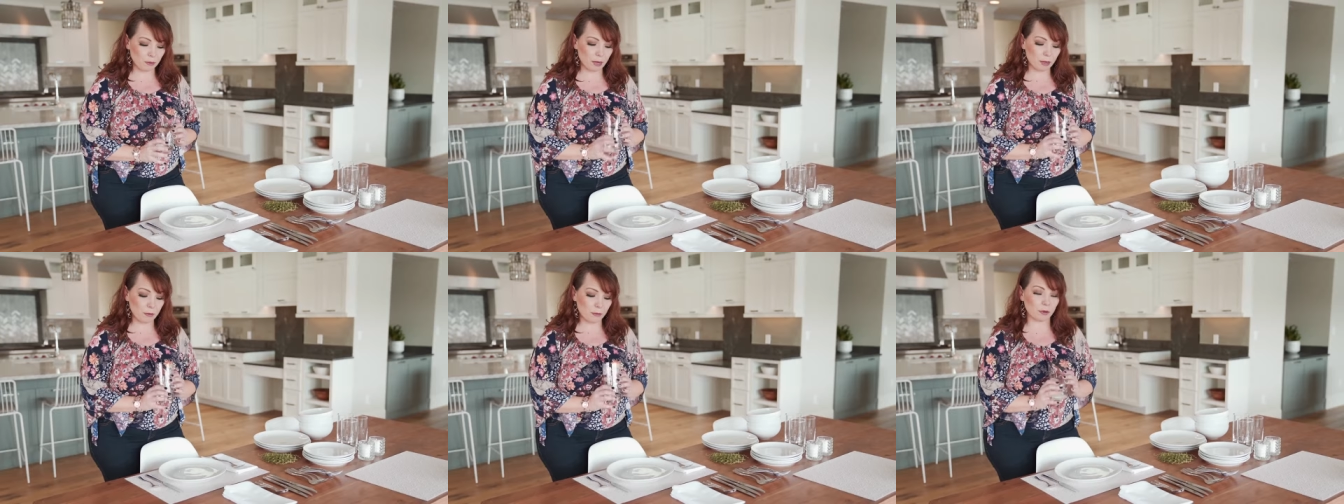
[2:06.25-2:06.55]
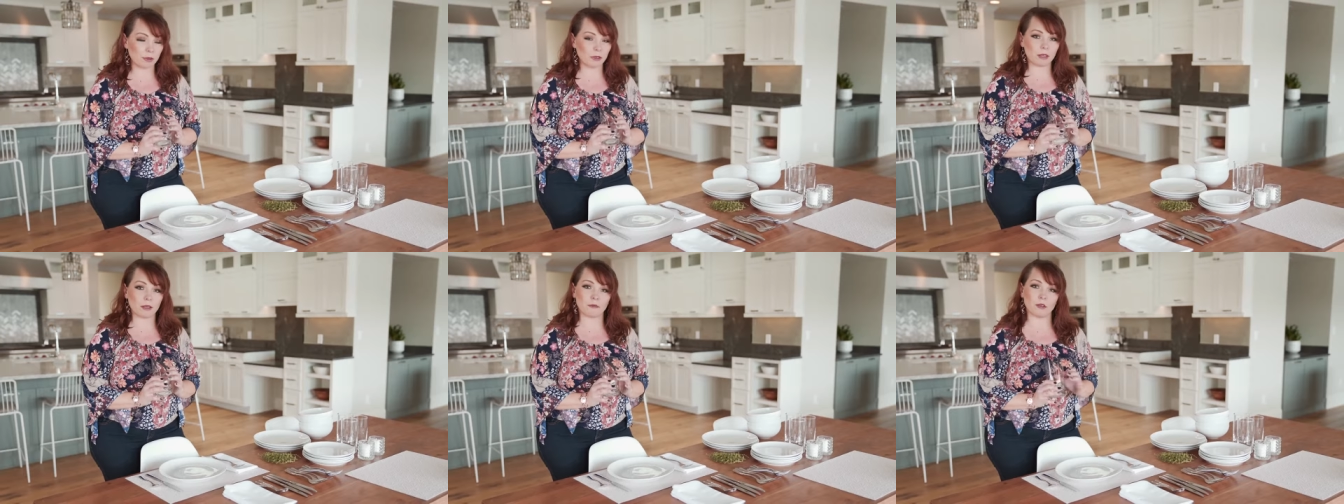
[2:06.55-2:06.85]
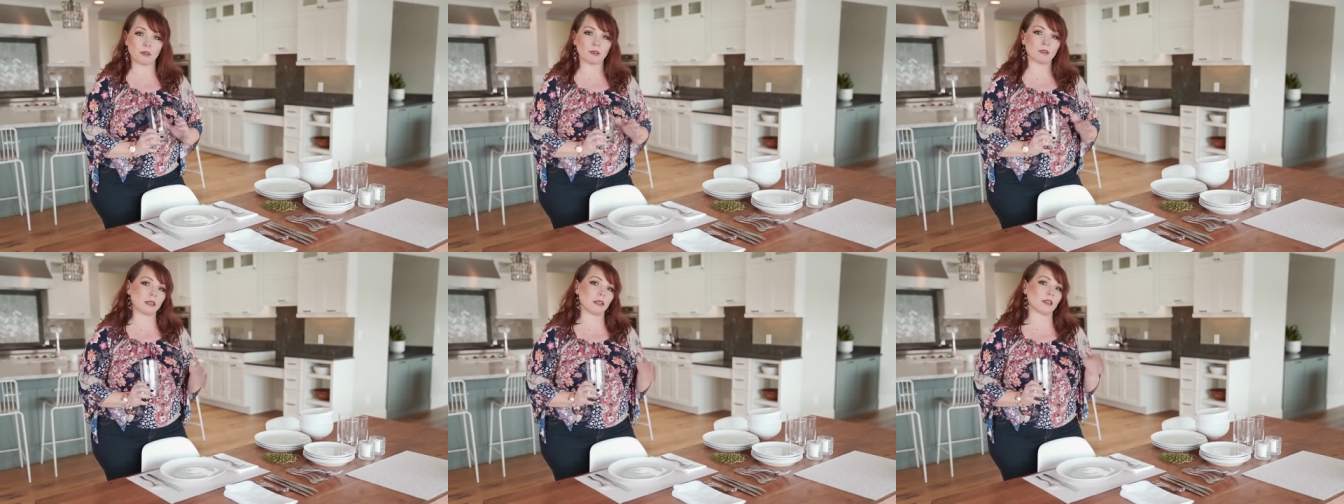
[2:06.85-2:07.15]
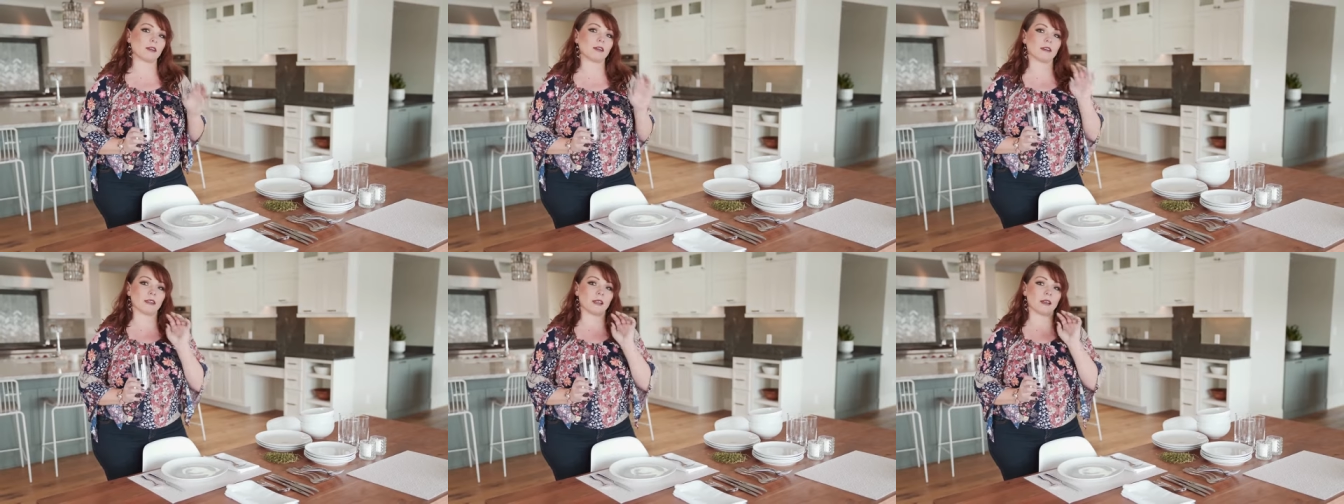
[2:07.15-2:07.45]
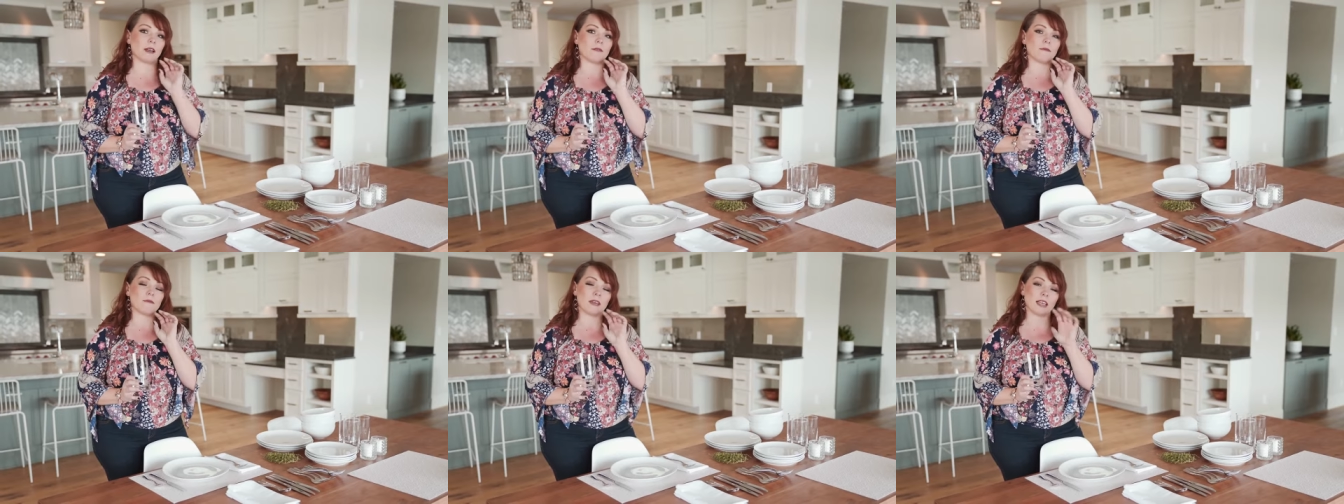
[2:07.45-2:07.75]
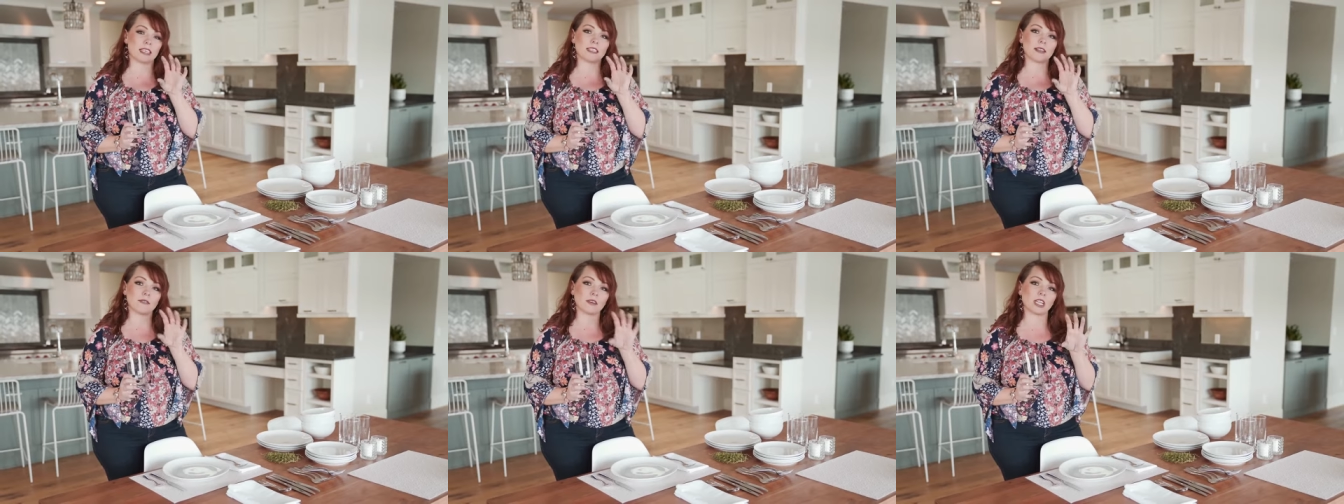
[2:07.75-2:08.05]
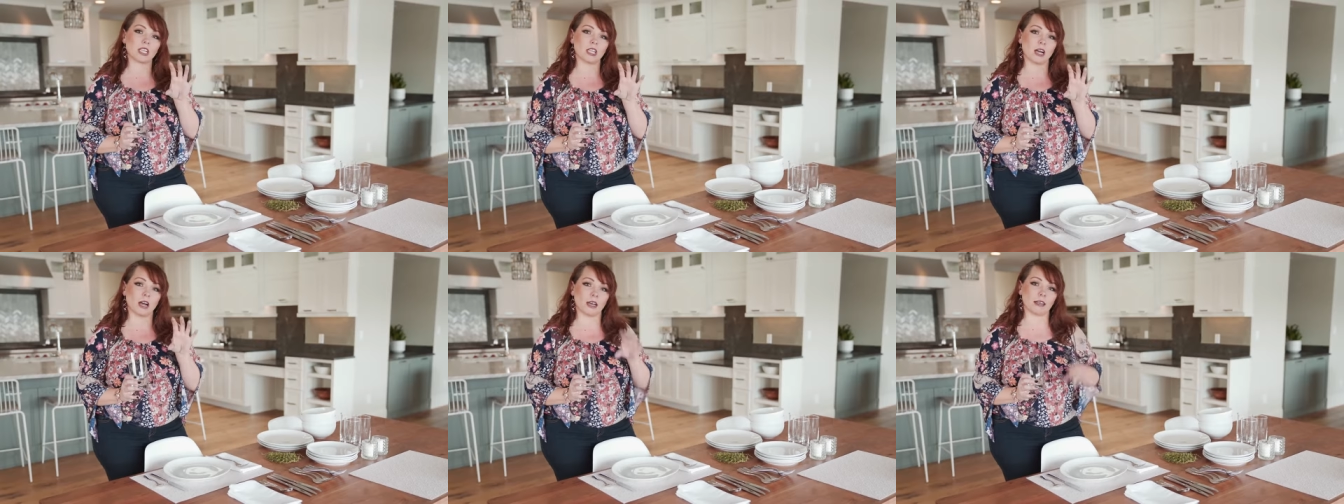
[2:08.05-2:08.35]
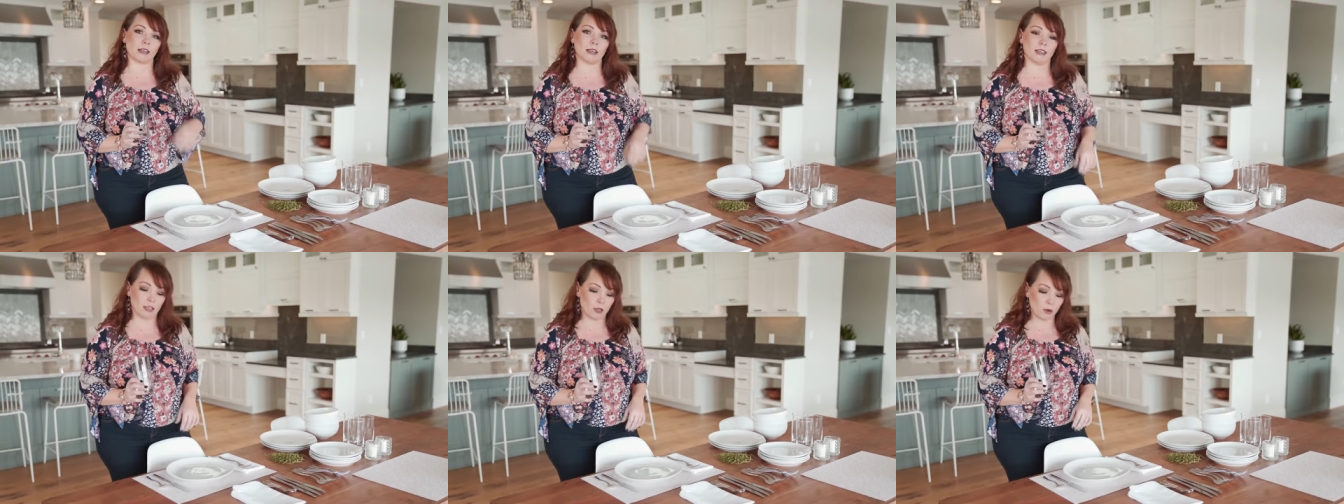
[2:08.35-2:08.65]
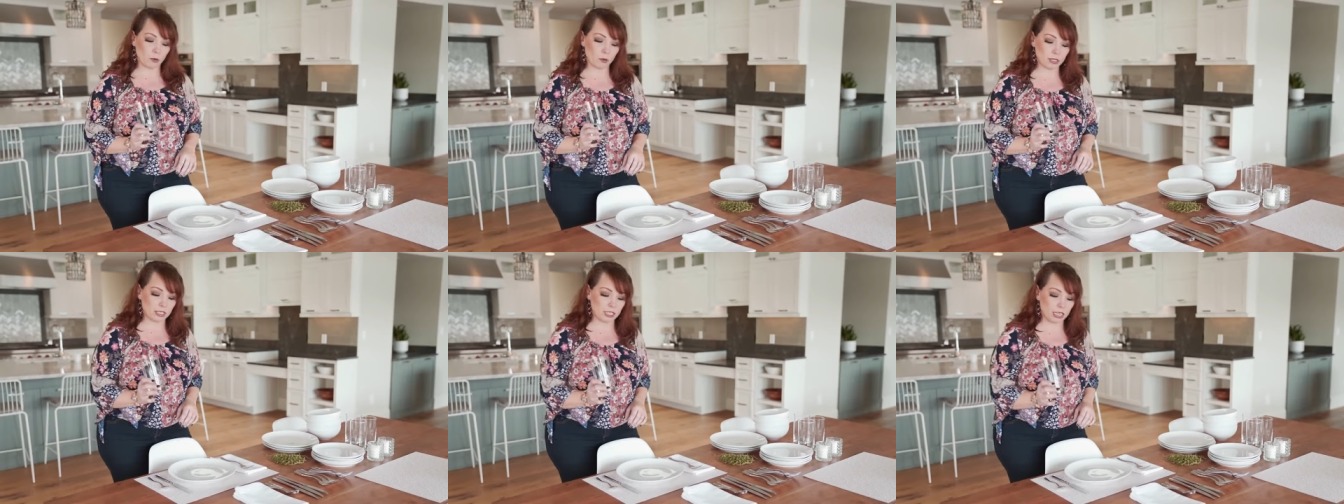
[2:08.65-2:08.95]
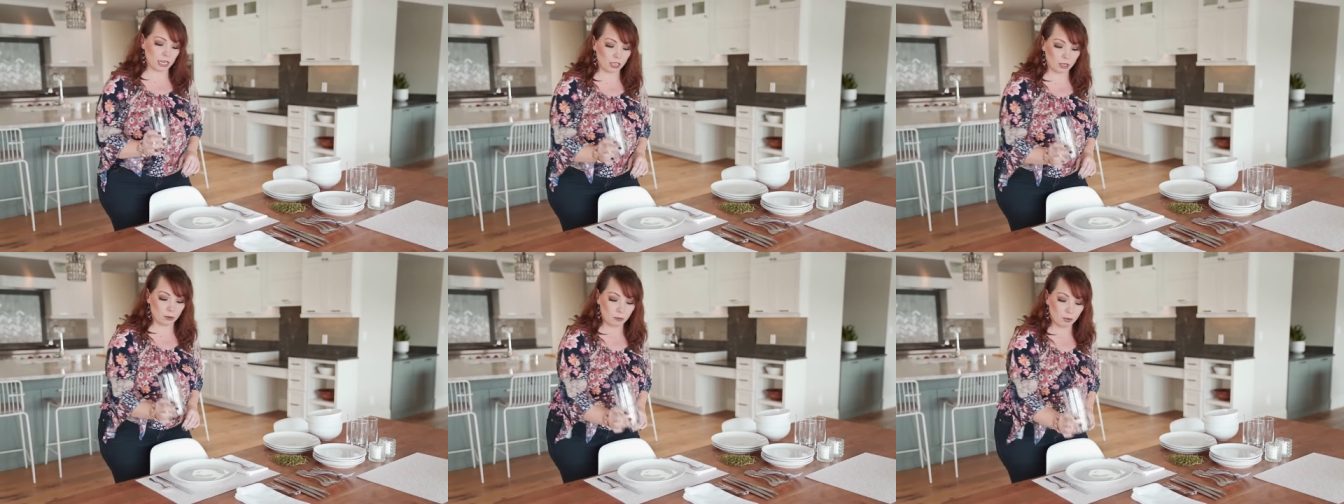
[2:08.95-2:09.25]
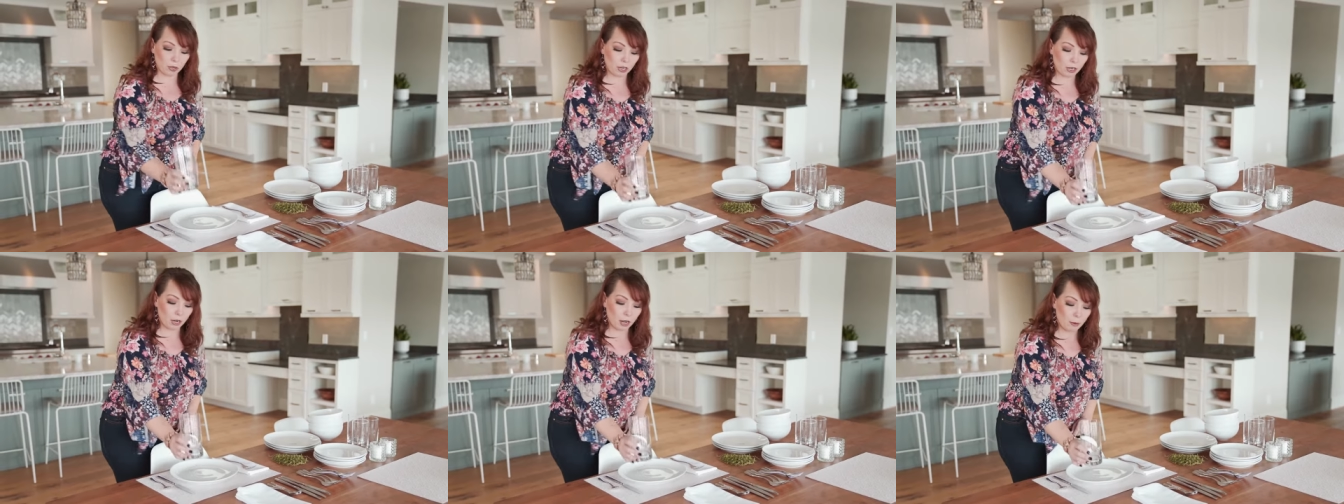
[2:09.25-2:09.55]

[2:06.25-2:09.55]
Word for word: of people, if you look at the face of a clock, would say you put it